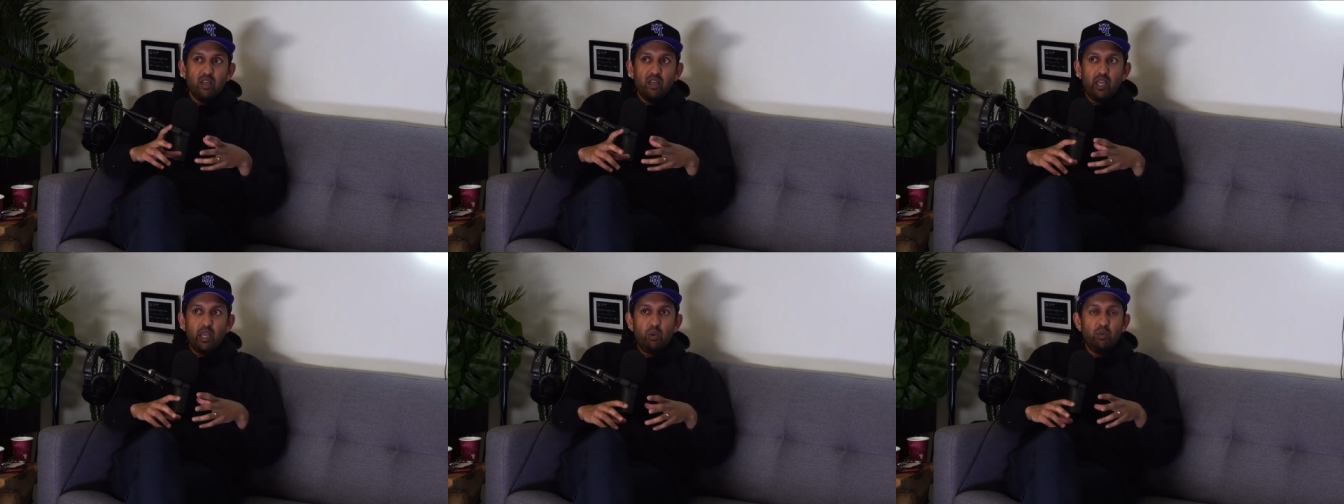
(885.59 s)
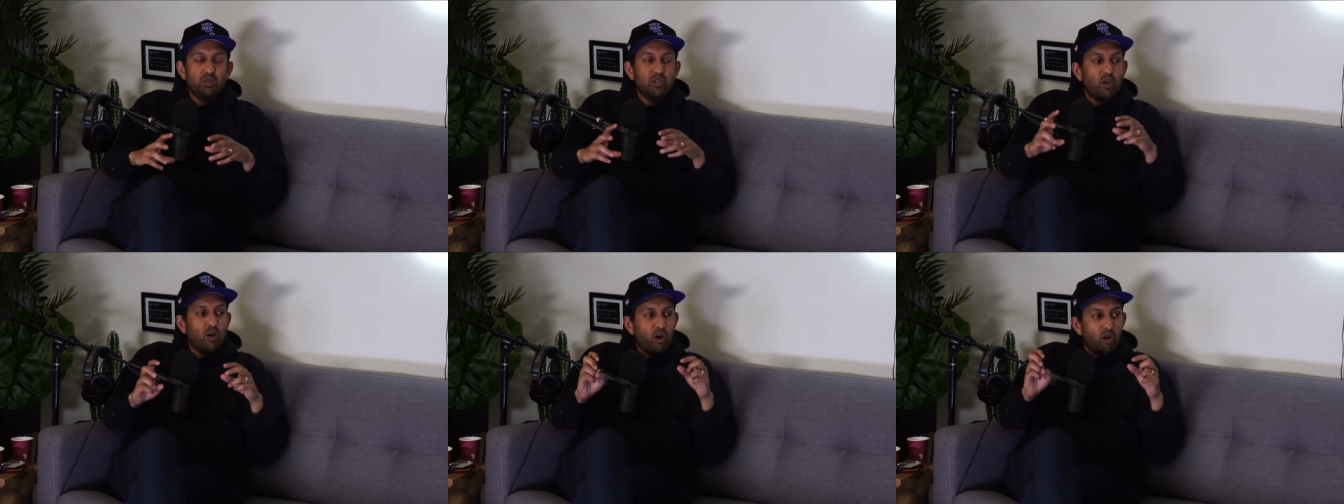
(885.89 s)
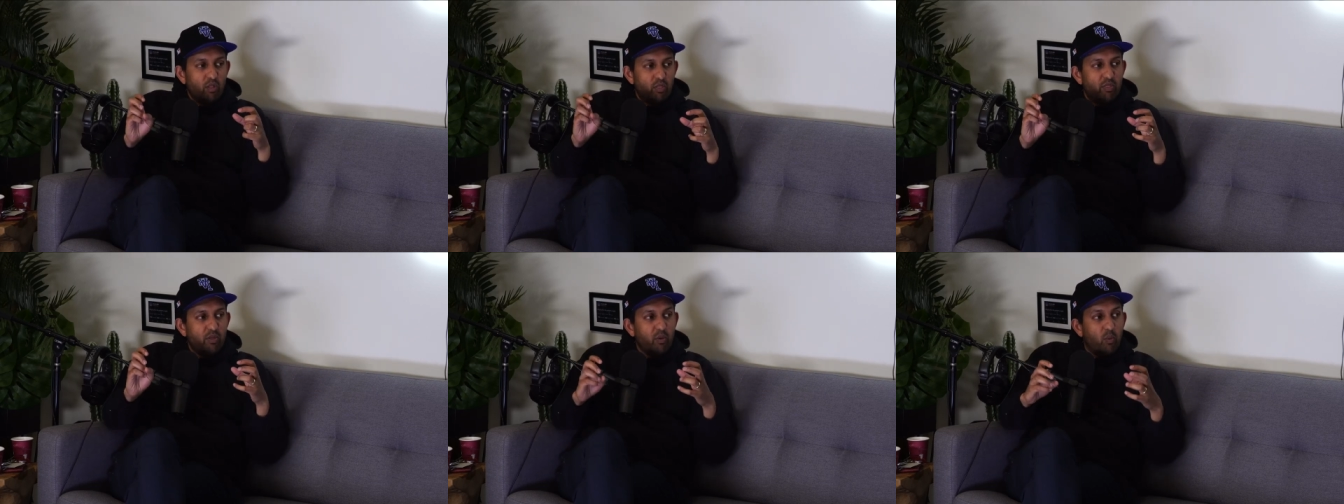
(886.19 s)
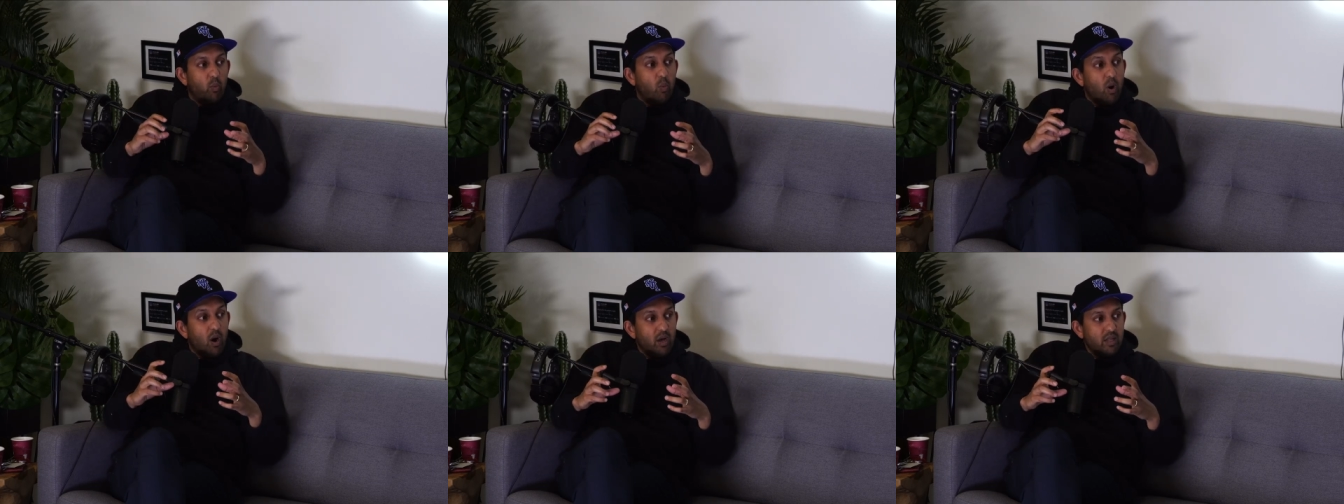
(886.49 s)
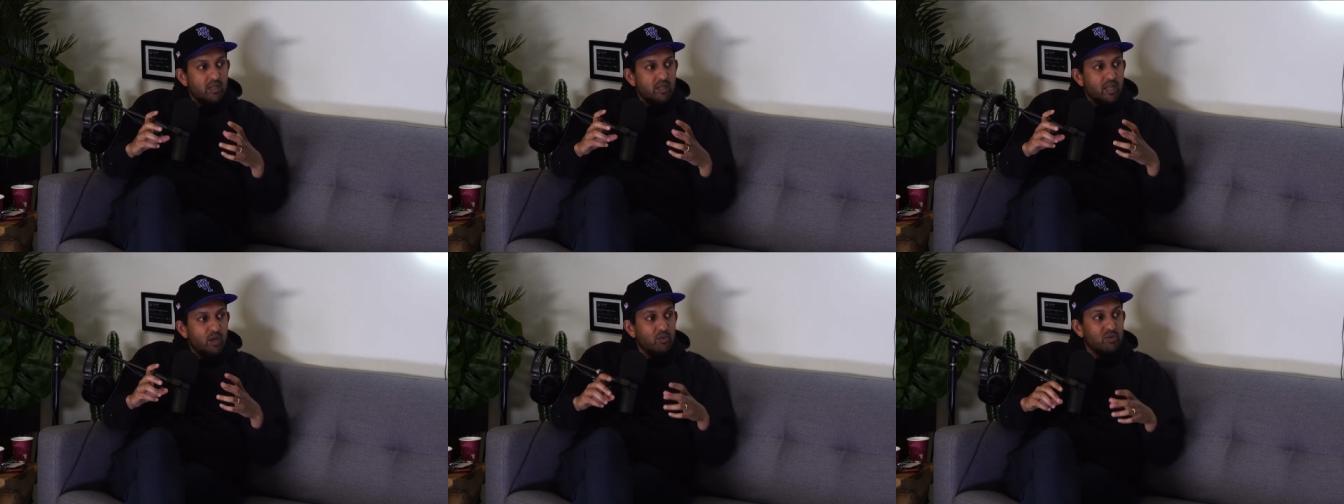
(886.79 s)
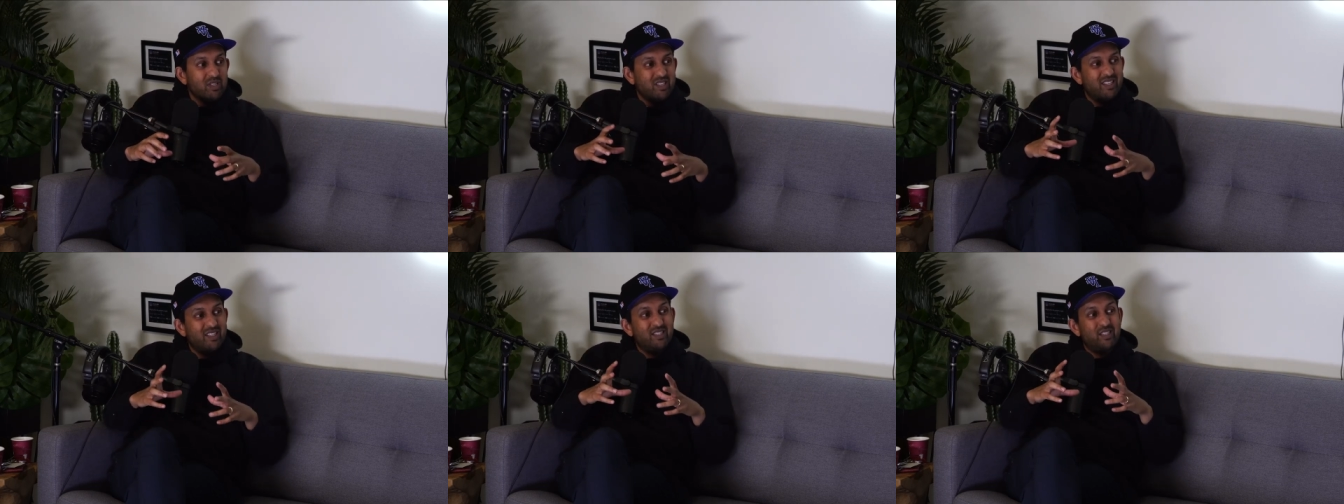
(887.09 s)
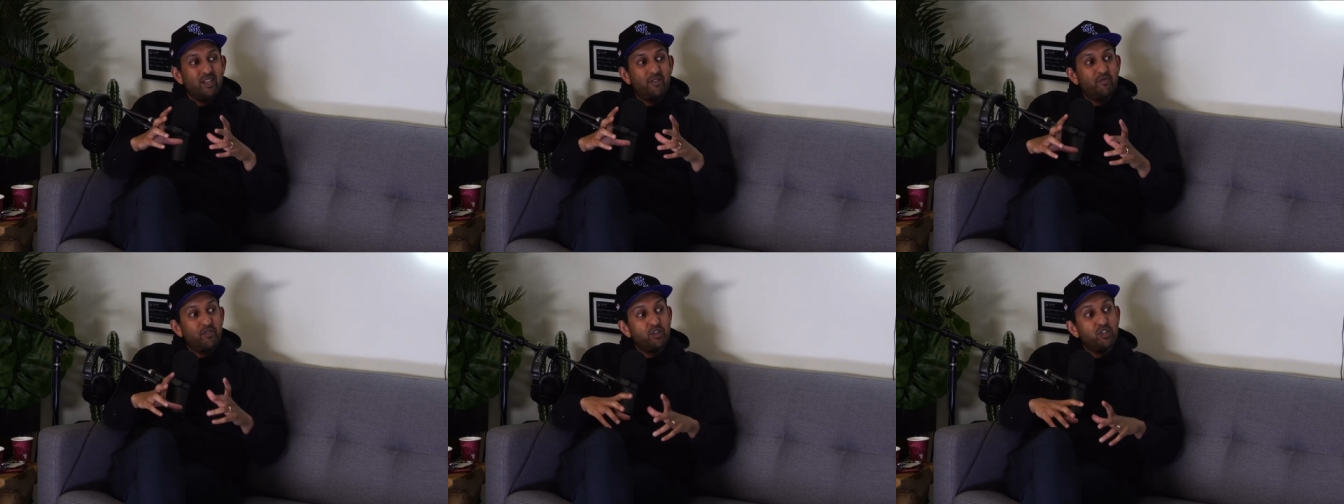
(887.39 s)
It was called the One. It was
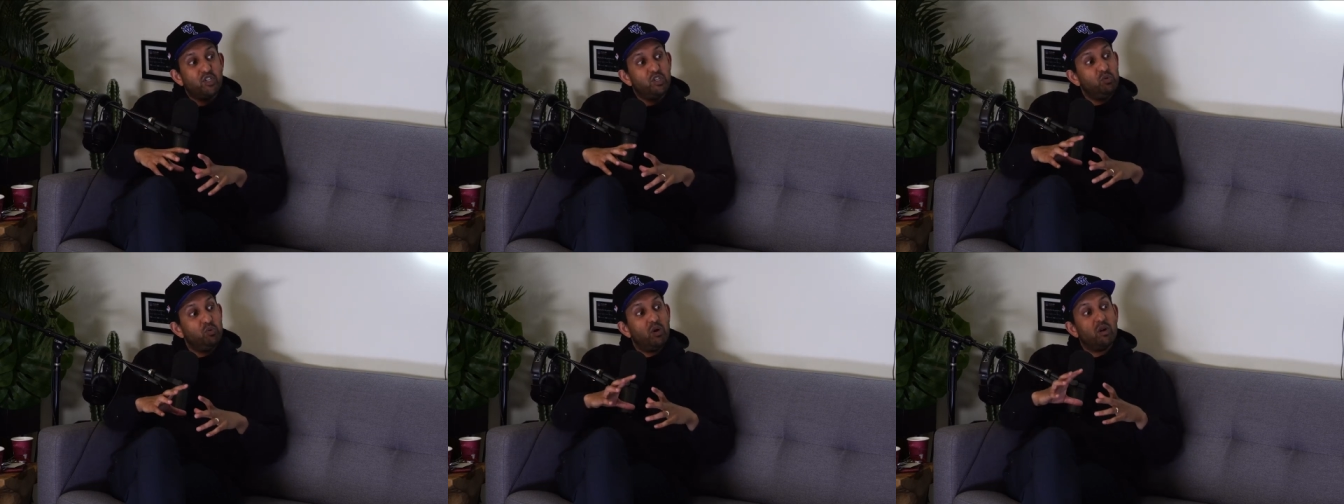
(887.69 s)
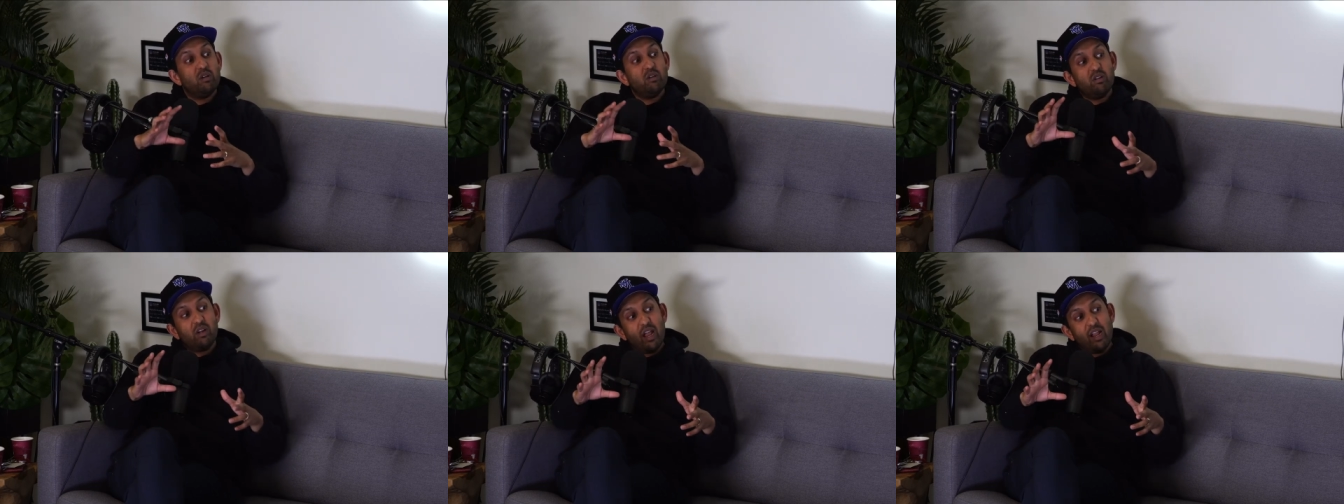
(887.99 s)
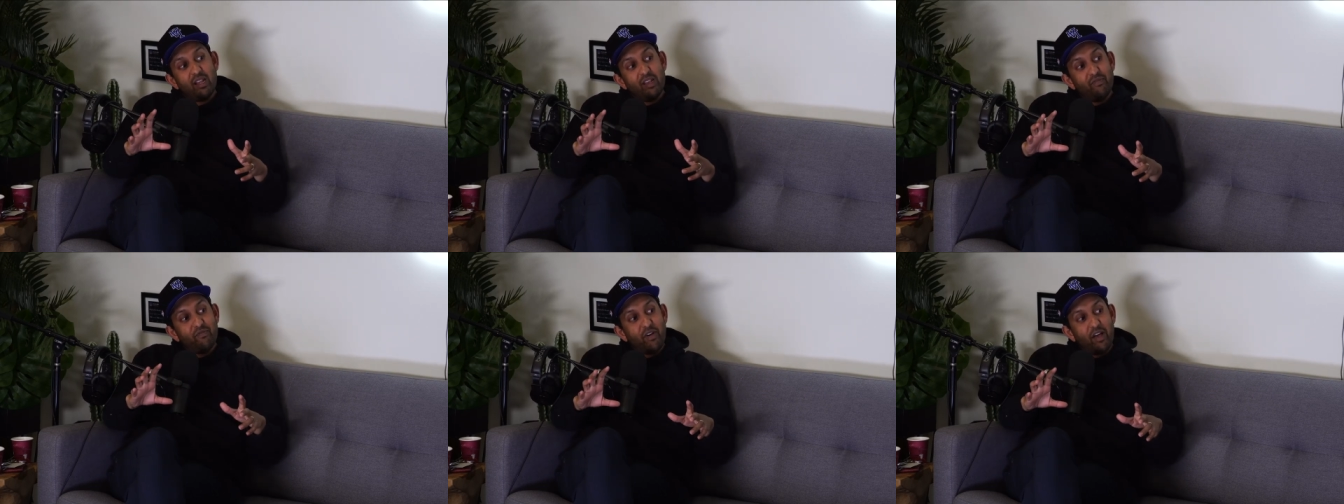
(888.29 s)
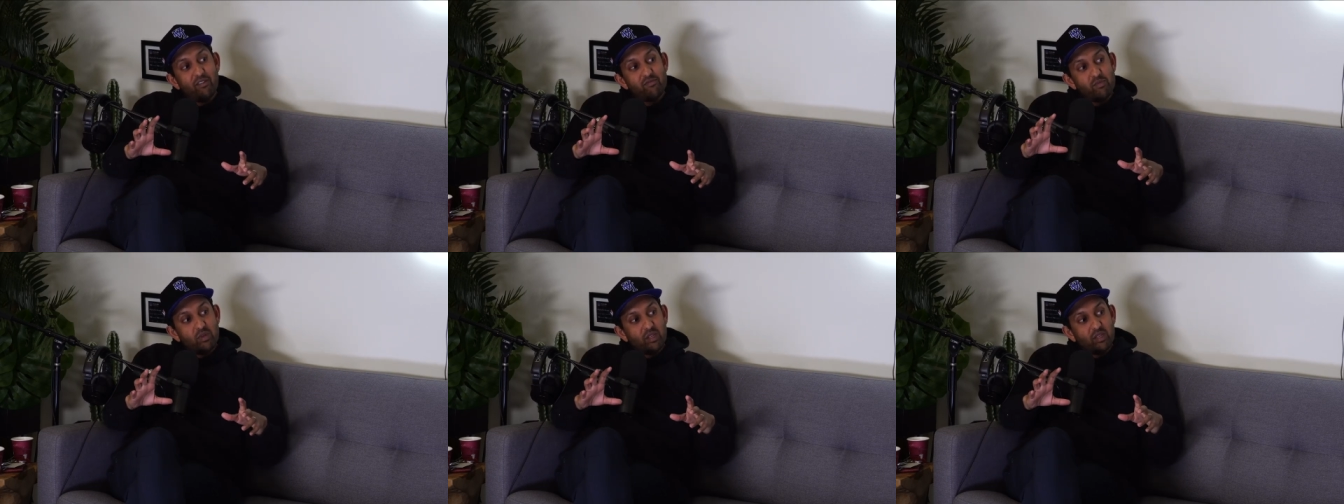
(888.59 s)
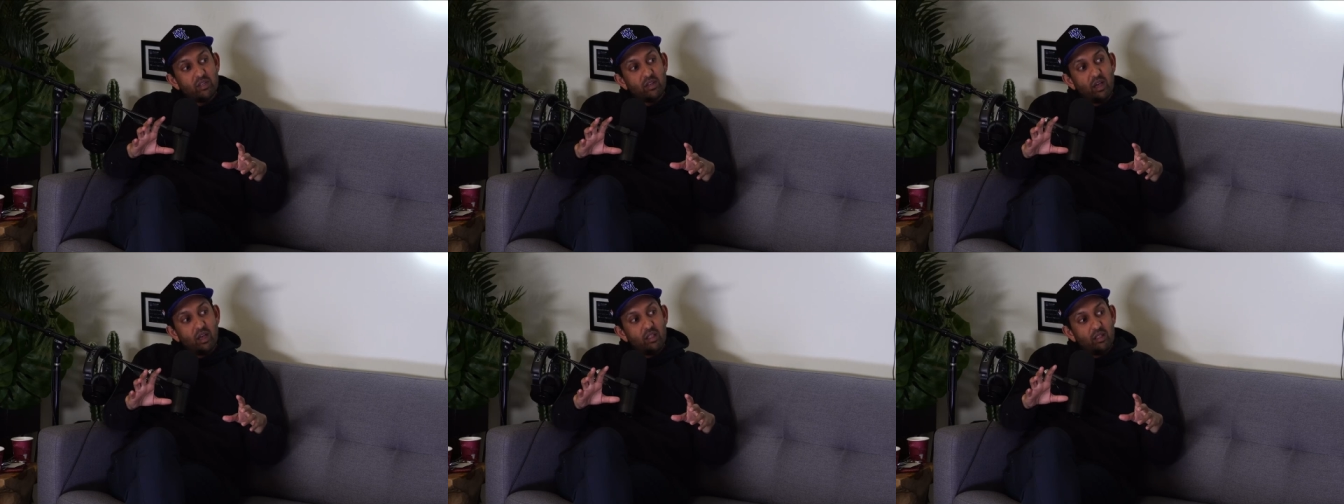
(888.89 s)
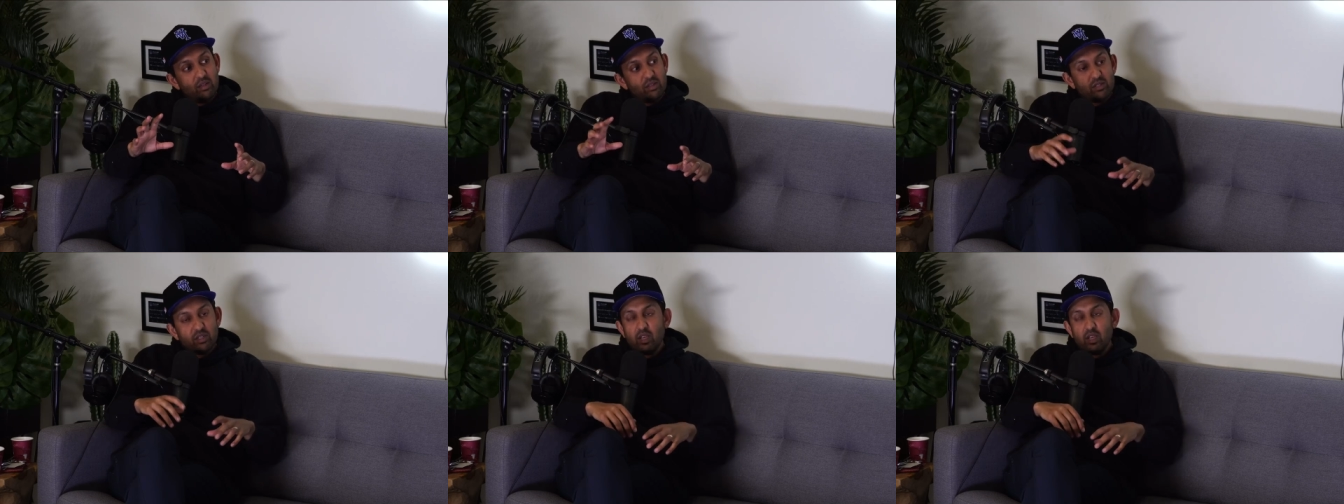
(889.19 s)
listed for two hundred ninety-five million dollars.